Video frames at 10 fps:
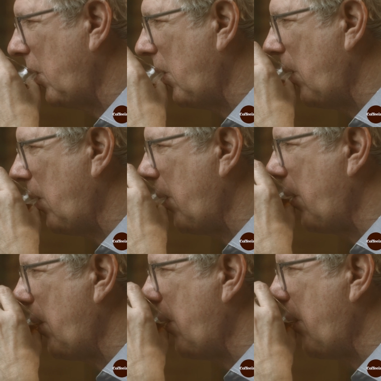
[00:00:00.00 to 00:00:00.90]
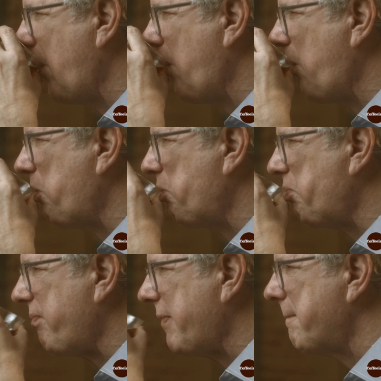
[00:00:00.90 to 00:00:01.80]
in the finish,
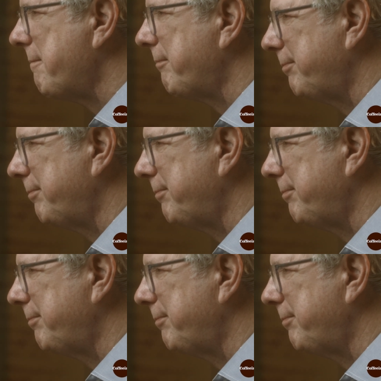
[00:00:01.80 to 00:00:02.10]
right?